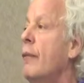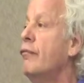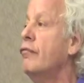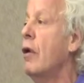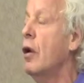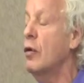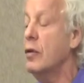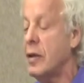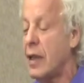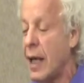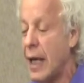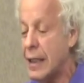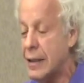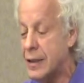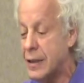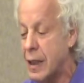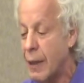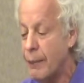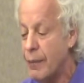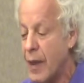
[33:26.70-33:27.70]

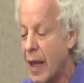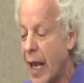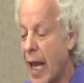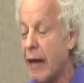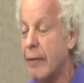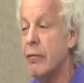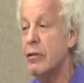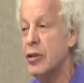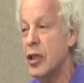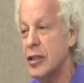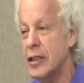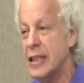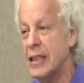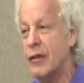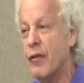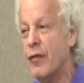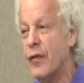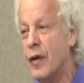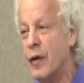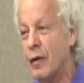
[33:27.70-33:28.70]
protest and resistance
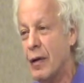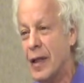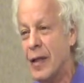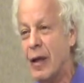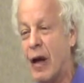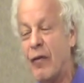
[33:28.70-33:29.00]
is futile.